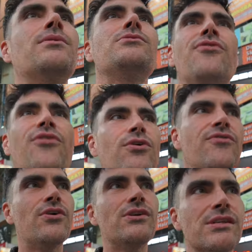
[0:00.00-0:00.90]
we'll do food
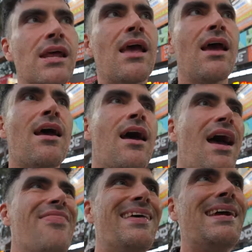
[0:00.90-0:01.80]
first
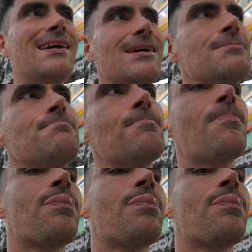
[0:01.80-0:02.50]
and then